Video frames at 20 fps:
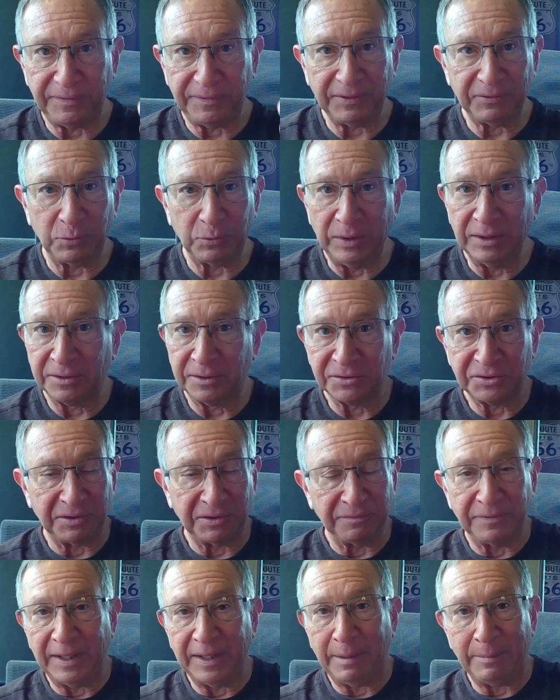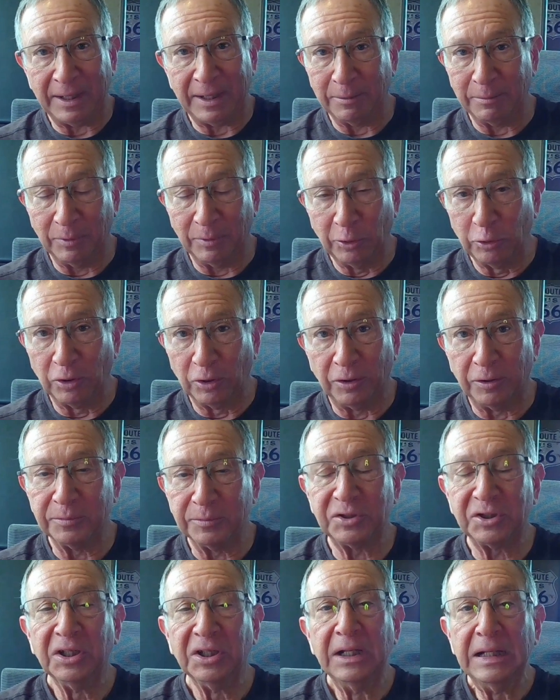fifth wheels, and for that matter,
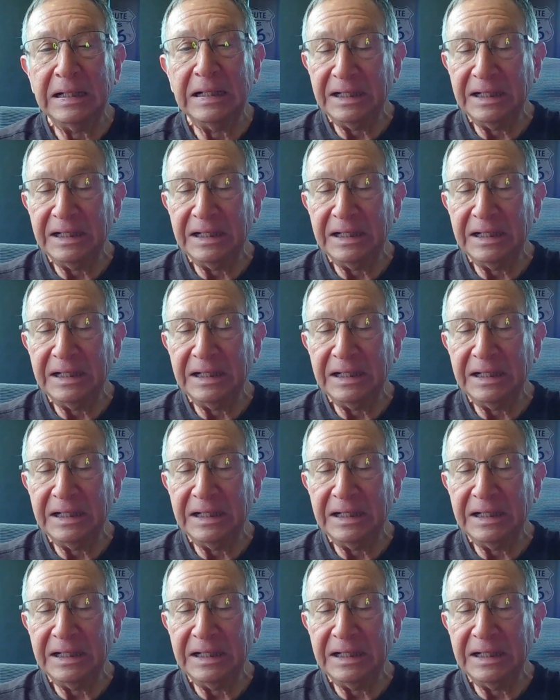motorhomes